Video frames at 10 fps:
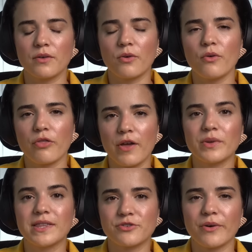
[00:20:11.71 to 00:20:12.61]
whole thing
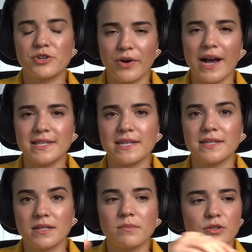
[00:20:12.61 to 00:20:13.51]
with the Degrassi is
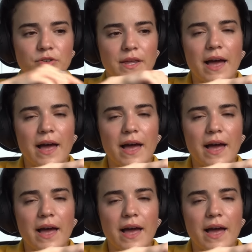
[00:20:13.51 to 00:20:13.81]
similar in